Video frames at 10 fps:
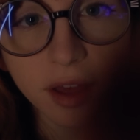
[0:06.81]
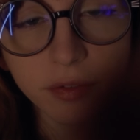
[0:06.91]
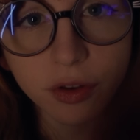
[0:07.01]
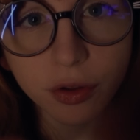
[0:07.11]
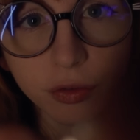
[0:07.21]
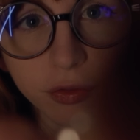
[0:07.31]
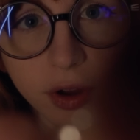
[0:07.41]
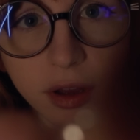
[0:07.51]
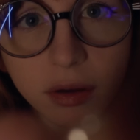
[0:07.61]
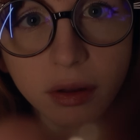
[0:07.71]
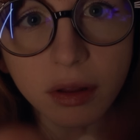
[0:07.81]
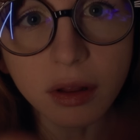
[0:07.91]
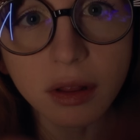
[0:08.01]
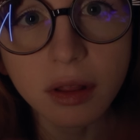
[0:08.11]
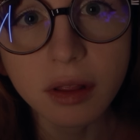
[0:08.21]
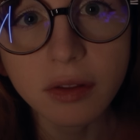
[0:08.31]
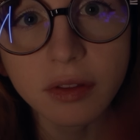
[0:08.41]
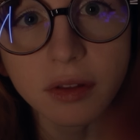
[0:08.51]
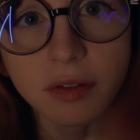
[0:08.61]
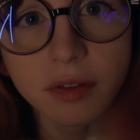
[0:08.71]
have a new freckle
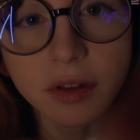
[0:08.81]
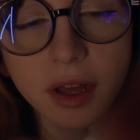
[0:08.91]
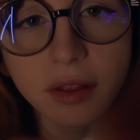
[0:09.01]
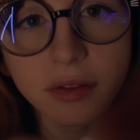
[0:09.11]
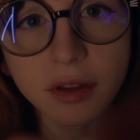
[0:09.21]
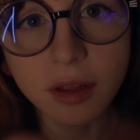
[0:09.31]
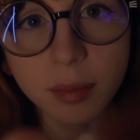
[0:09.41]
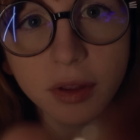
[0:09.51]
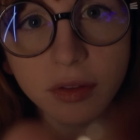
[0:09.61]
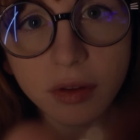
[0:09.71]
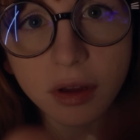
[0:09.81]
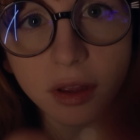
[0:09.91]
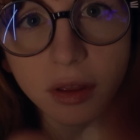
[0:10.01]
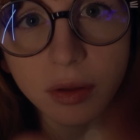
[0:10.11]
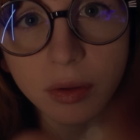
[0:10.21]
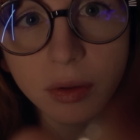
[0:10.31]
since the last time I saw you.